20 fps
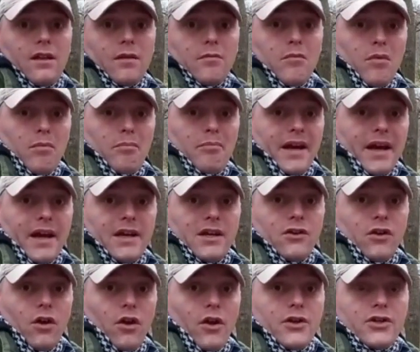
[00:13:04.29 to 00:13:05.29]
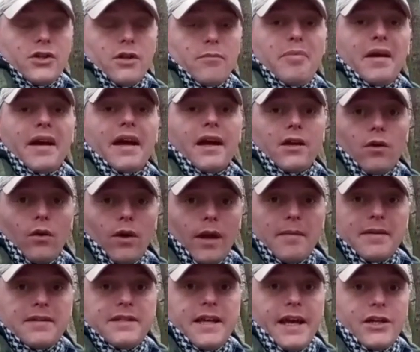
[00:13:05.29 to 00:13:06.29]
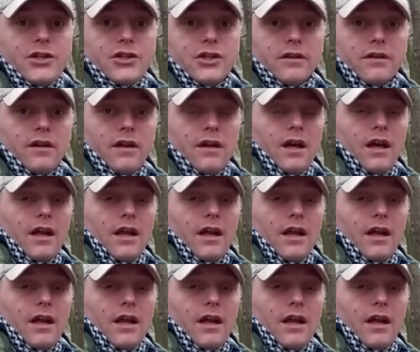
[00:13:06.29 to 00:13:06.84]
The bigger your knowledge, the bigger your limitation.